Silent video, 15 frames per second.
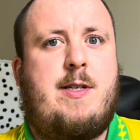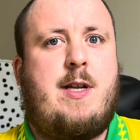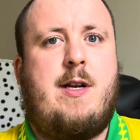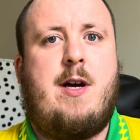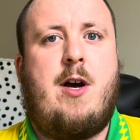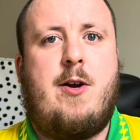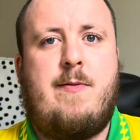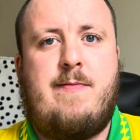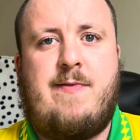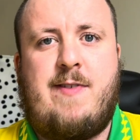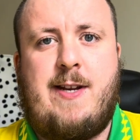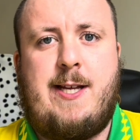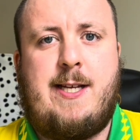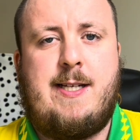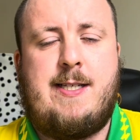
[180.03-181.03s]
going to
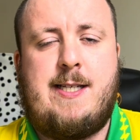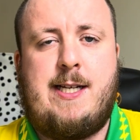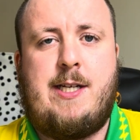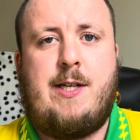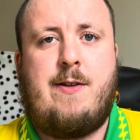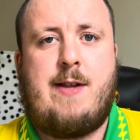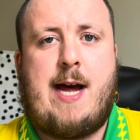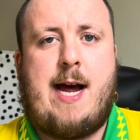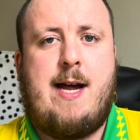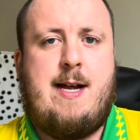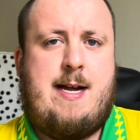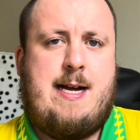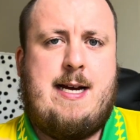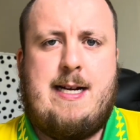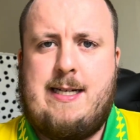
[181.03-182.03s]
hopefully continue that
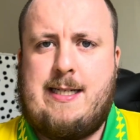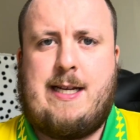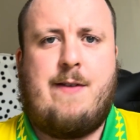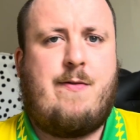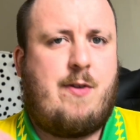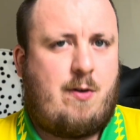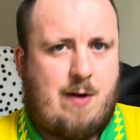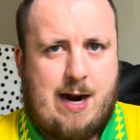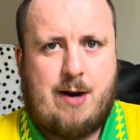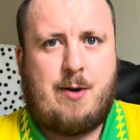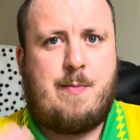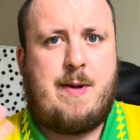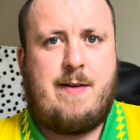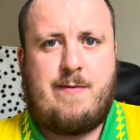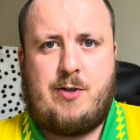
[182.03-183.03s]
to give the crowd a
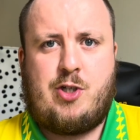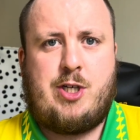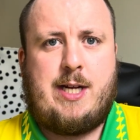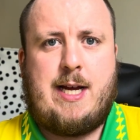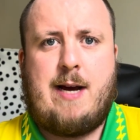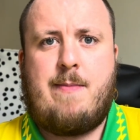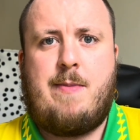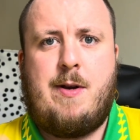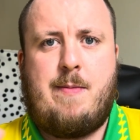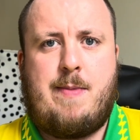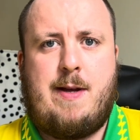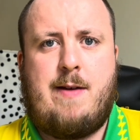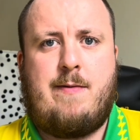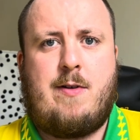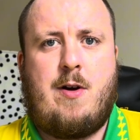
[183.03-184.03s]
bit of a G-up and a
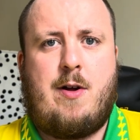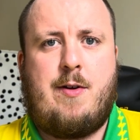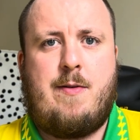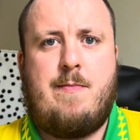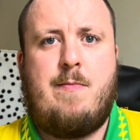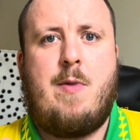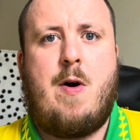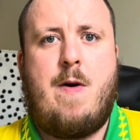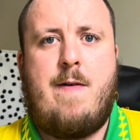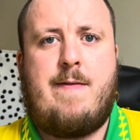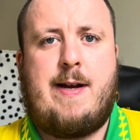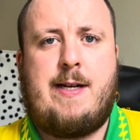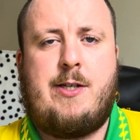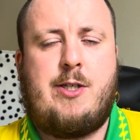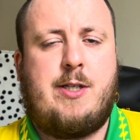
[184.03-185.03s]
bit of kind of
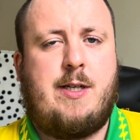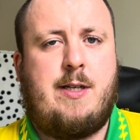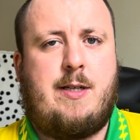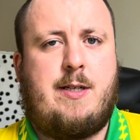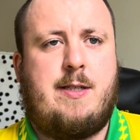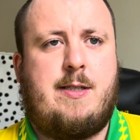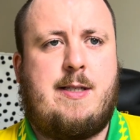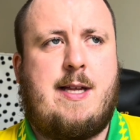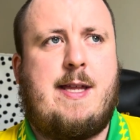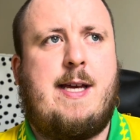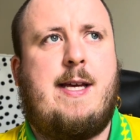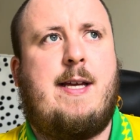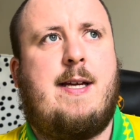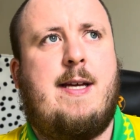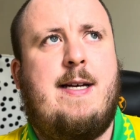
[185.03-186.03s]
motivation, because I
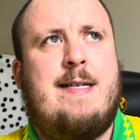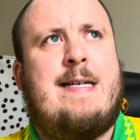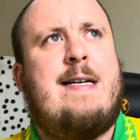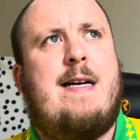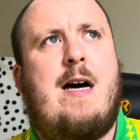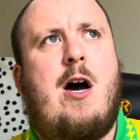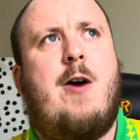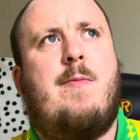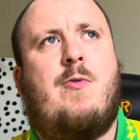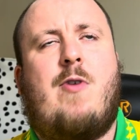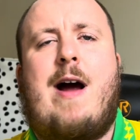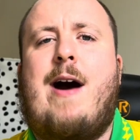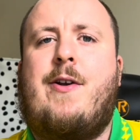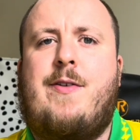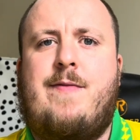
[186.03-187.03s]
think home
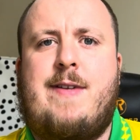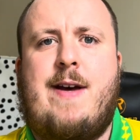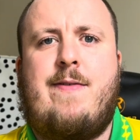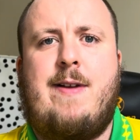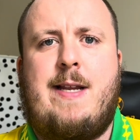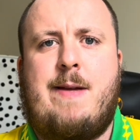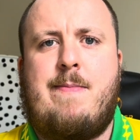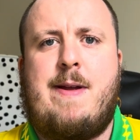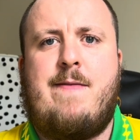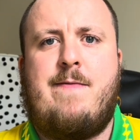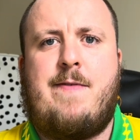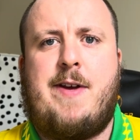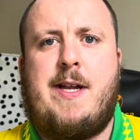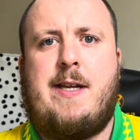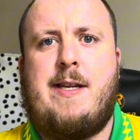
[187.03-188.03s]
crowd have definitely been
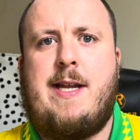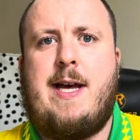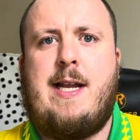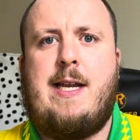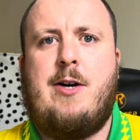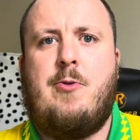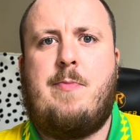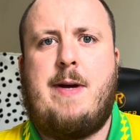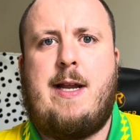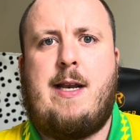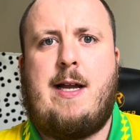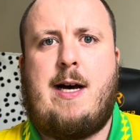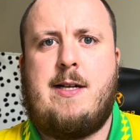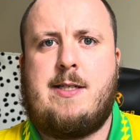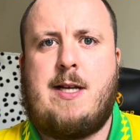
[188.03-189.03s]
feeling it a little bit
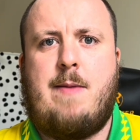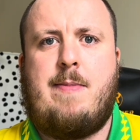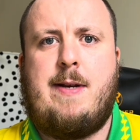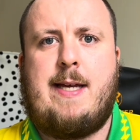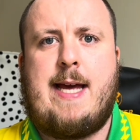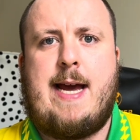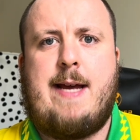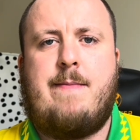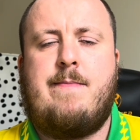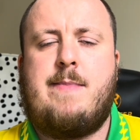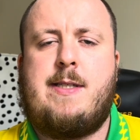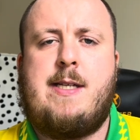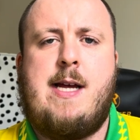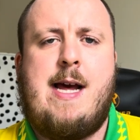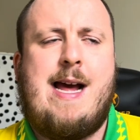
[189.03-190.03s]
last couple of
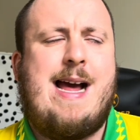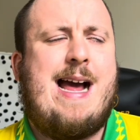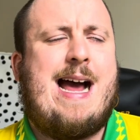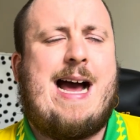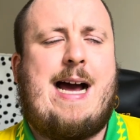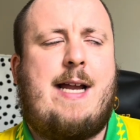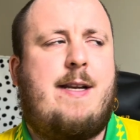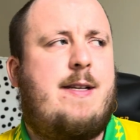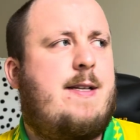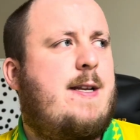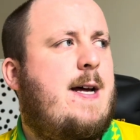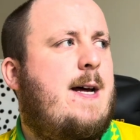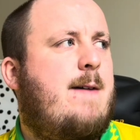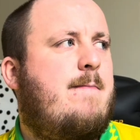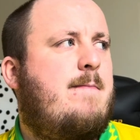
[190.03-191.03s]
games. And
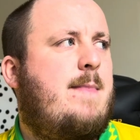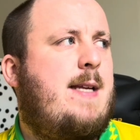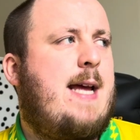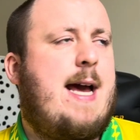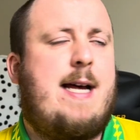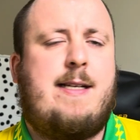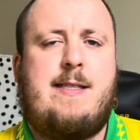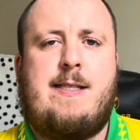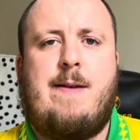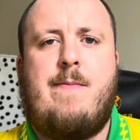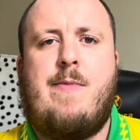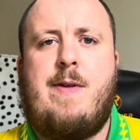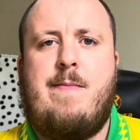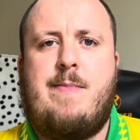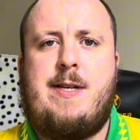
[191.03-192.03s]
yeah,
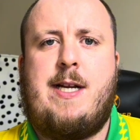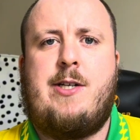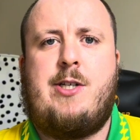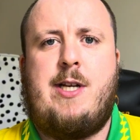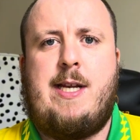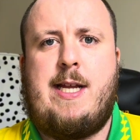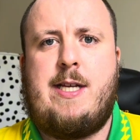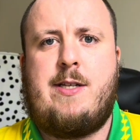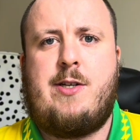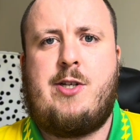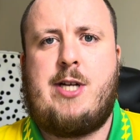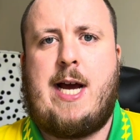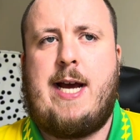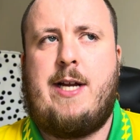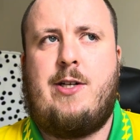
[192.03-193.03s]
something potentially needs to
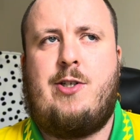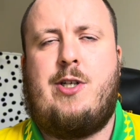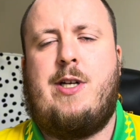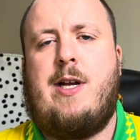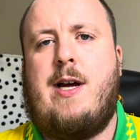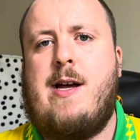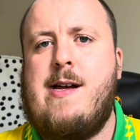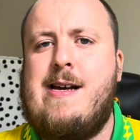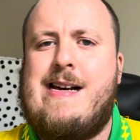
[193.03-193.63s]
change, and a